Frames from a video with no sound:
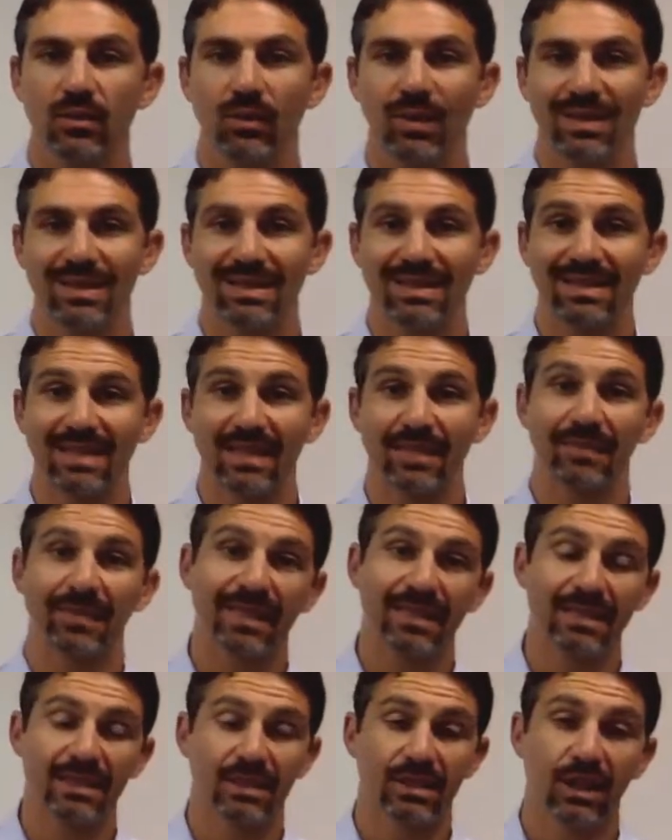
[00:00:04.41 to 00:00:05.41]
when sigma
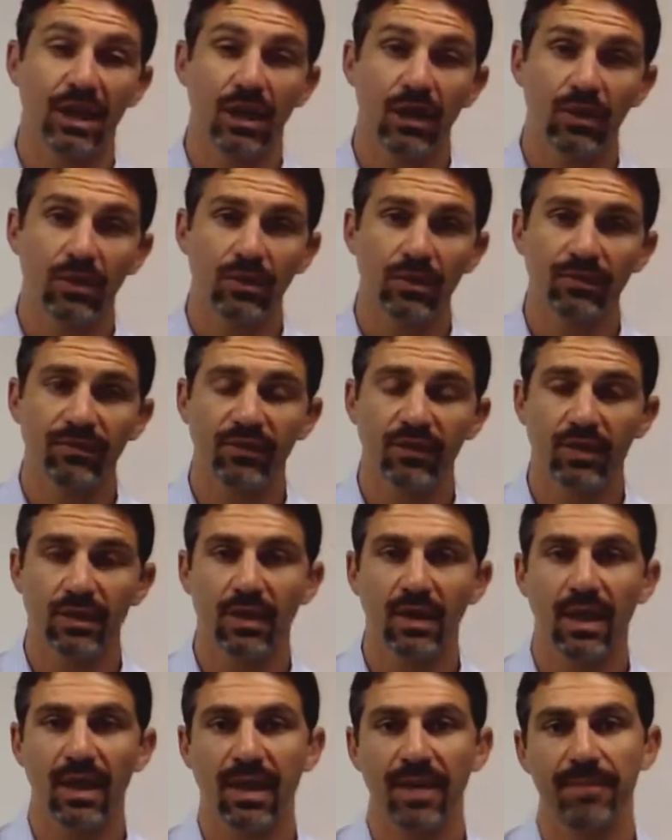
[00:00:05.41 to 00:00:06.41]
is known
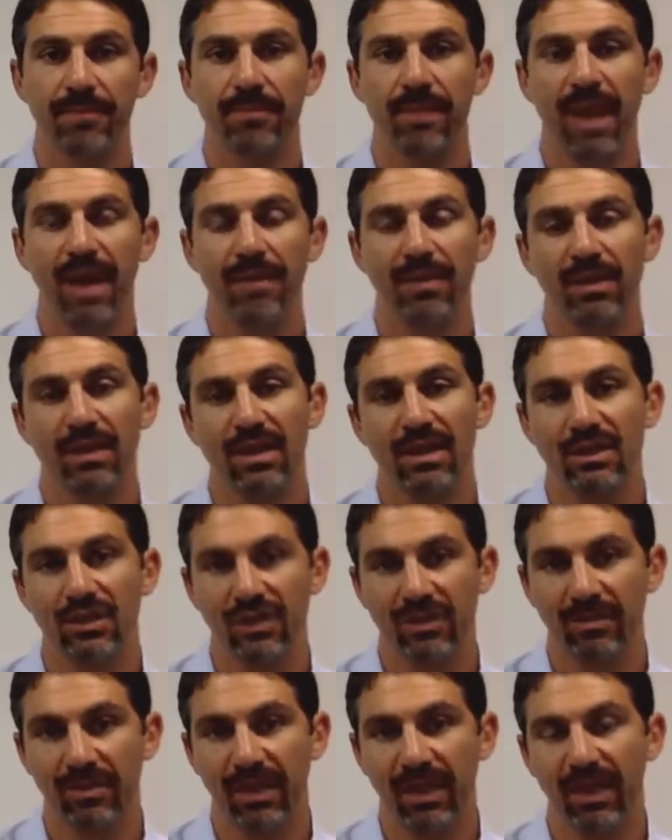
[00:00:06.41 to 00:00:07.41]
for a
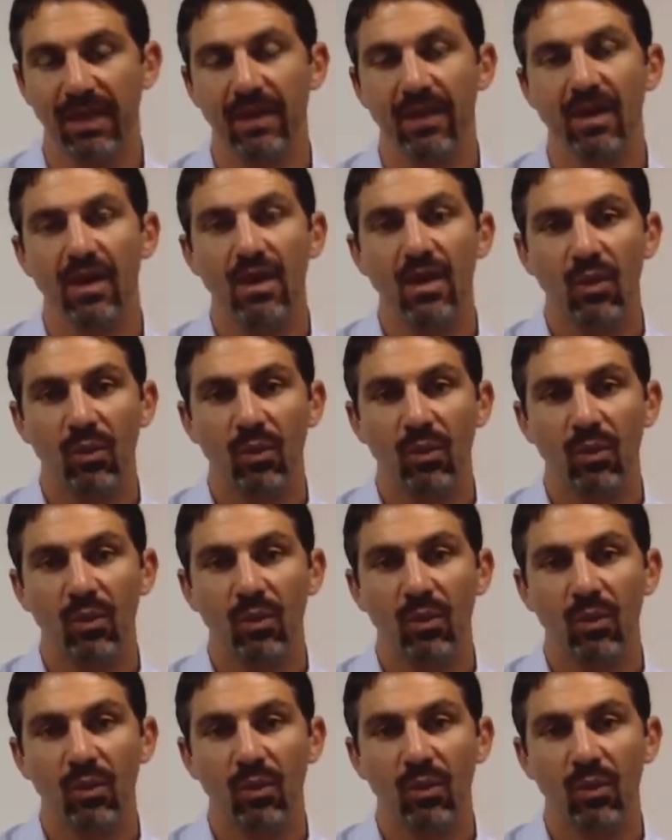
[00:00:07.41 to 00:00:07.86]
population mean.